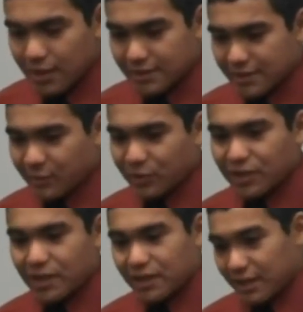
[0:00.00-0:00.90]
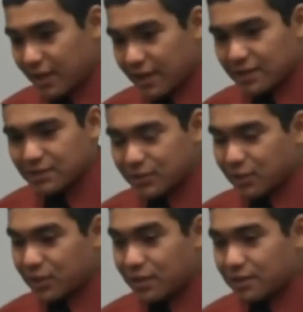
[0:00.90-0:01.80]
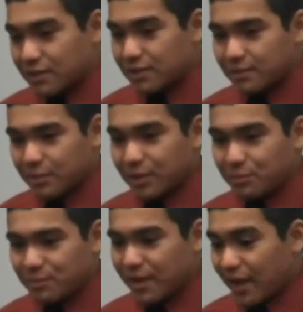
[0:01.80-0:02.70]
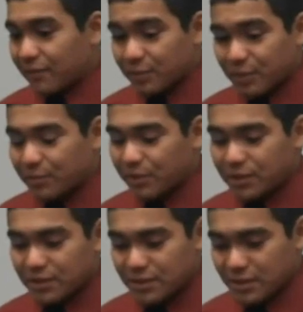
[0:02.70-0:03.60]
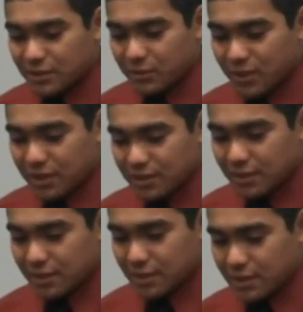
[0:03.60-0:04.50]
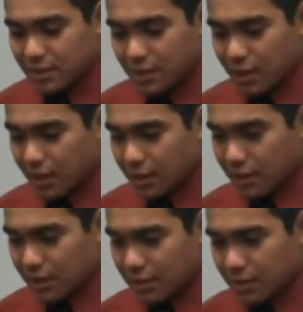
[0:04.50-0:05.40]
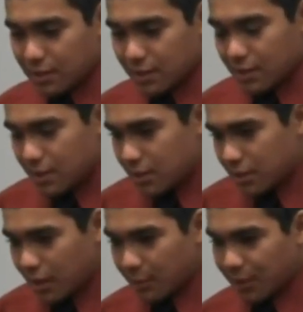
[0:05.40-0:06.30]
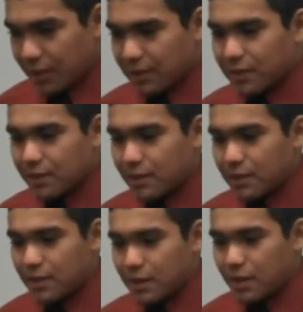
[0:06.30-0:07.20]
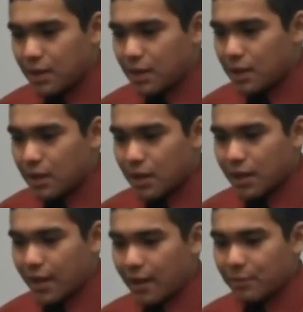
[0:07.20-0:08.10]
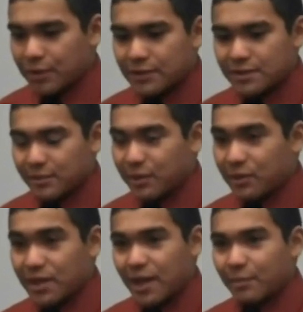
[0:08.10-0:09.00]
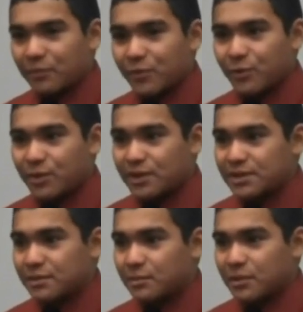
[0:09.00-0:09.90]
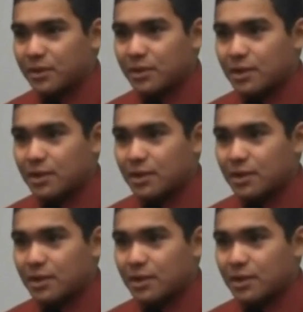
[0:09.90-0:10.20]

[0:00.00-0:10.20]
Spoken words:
someone like that shouldn't have to be put in this situation, and I mean, it happens. Maybe it happened for a reason, but